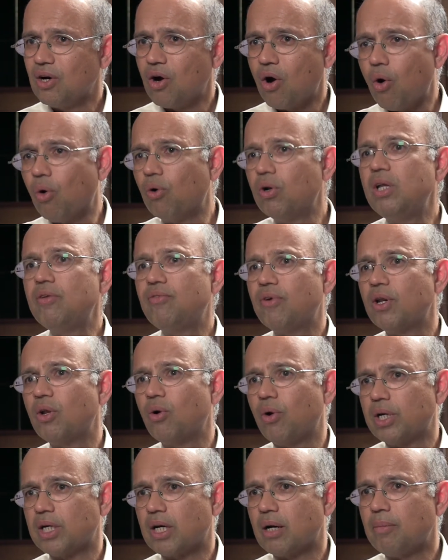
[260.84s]
only for
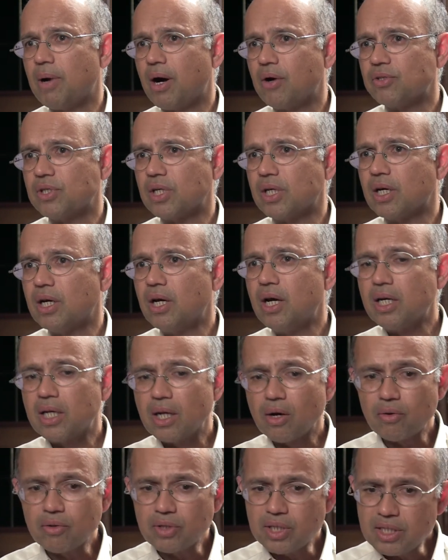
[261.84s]
low income housing. Mm -hmm.
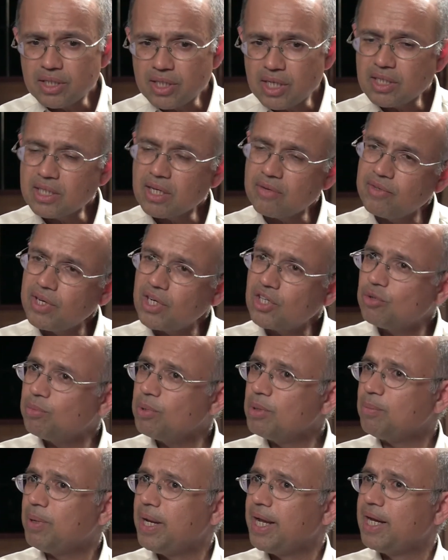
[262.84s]
Now, these things have yet to be
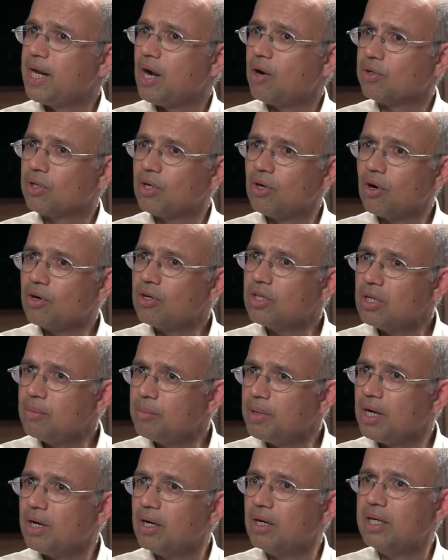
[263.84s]
played out. A lot of them
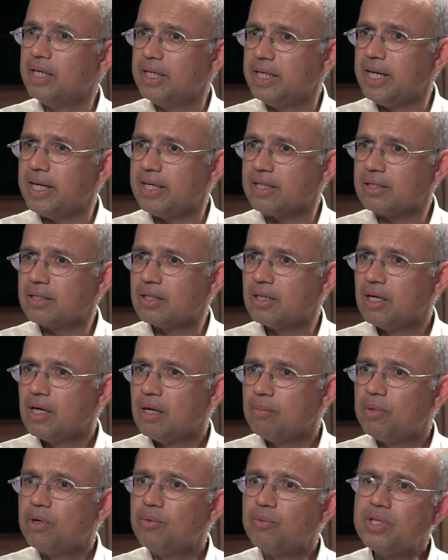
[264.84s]
are early days, mm
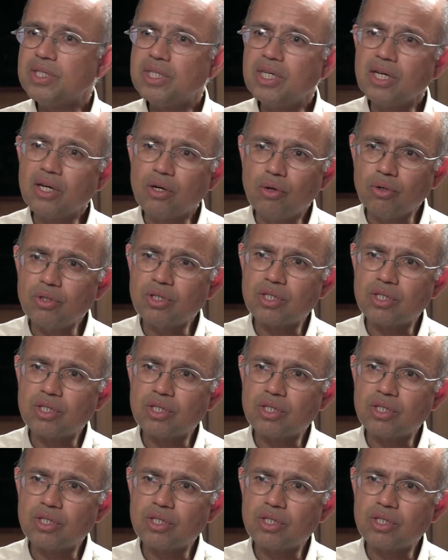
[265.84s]
-hmm. but we see good